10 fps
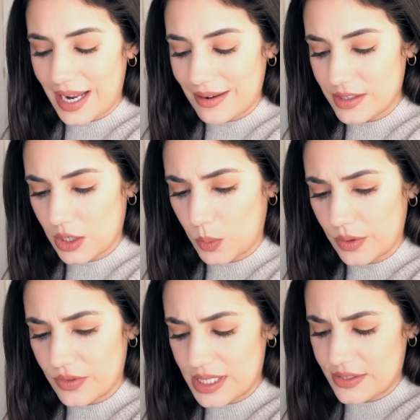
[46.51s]
I haven't done
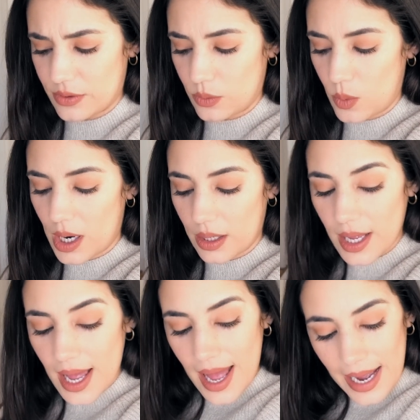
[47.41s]
one of these for a while.